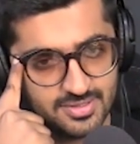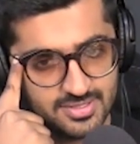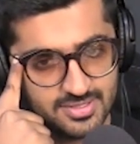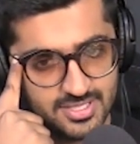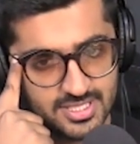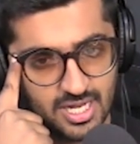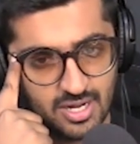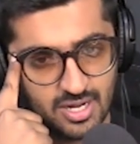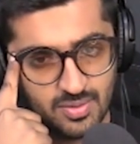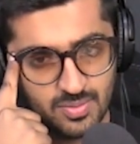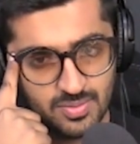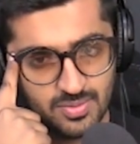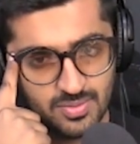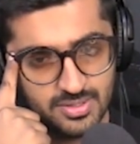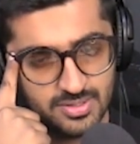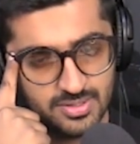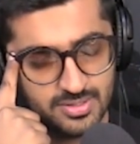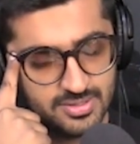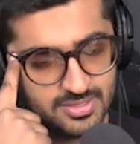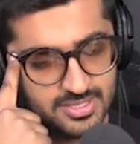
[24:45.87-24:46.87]

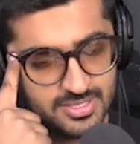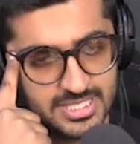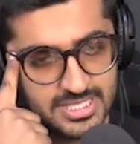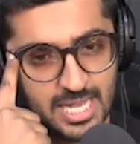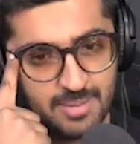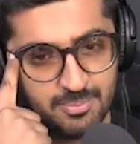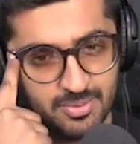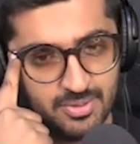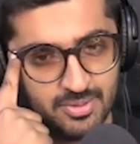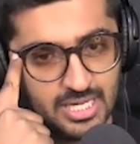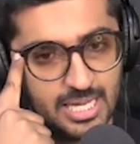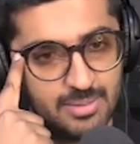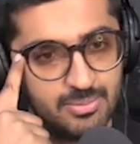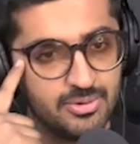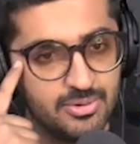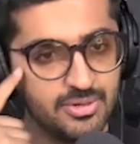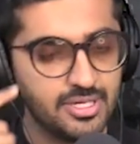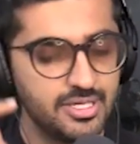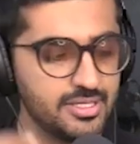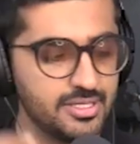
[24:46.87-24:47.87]
sound sample
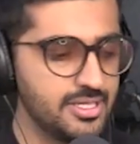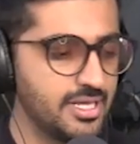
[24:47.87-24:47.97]
library